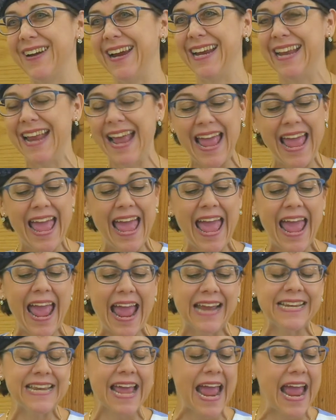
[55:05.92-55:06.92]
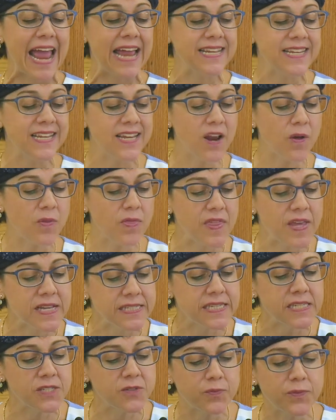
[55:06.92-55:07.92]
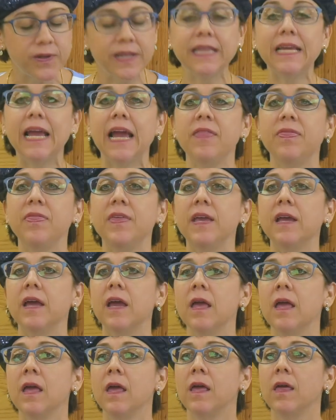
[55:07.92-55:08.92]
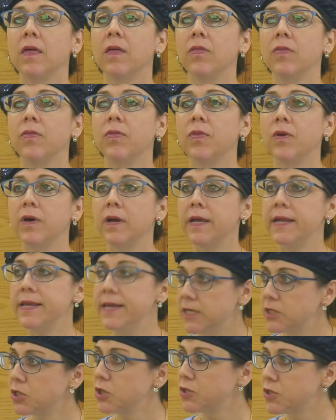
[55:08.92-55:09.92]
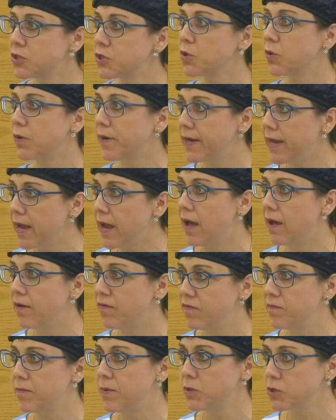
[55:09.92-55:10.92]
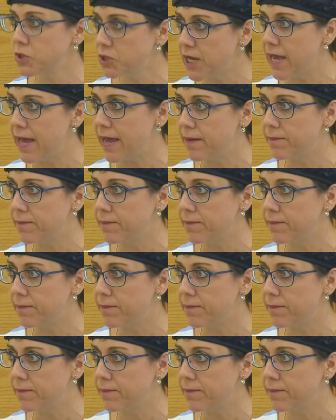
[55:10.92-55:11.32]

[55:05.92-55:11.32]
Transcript: right? And, and you know, this is really, I think, the initial story of Moshe.